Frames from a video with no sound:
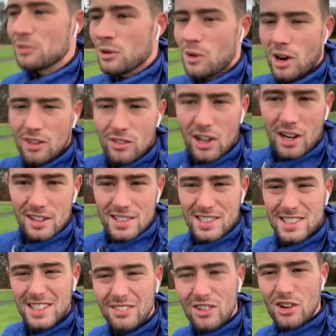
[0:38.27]
what I've learned is
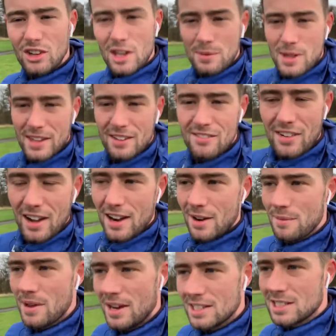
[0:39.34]
it's never really about the
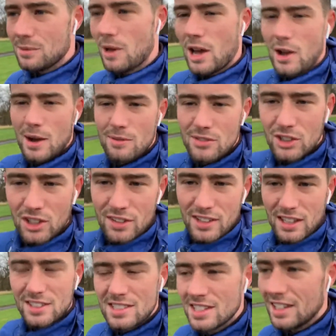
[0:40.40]
environment. It's about how I'm feeling on
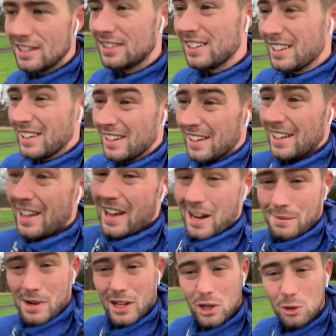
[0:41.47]
the inside.
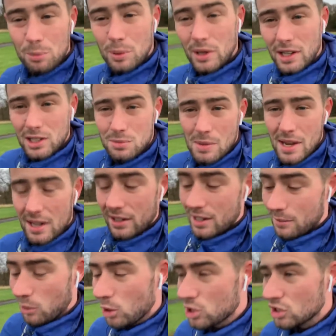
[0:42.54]
And I'm in a good place
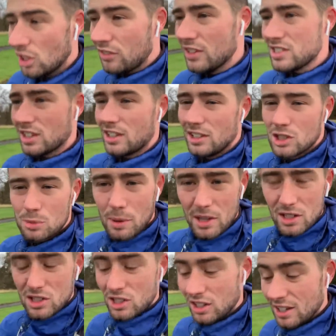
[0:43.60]
mentally, emotionally, physically, and
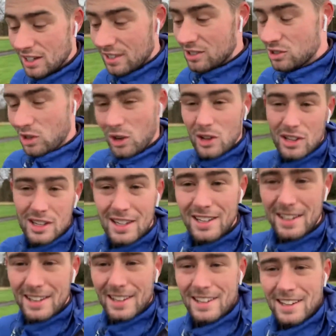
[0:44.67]
spiritually. So
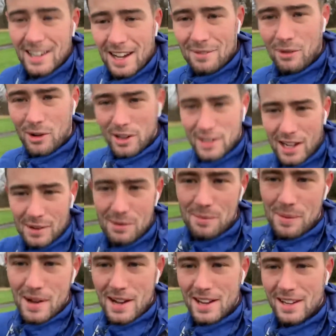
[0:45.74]
I'm all right
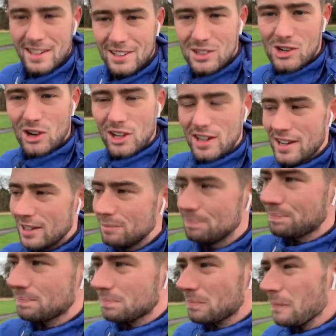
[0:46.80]
coming back and enjoying it.
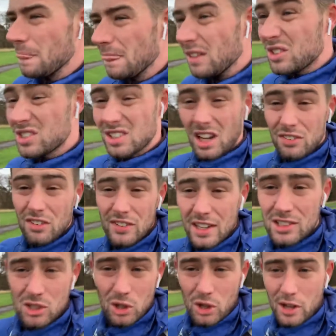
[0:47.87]
There's tough
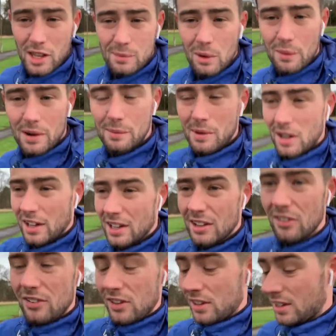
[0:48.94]
events going on at the moment in my
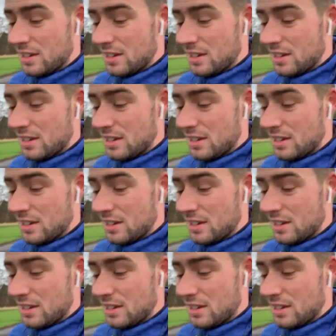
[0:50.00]
life.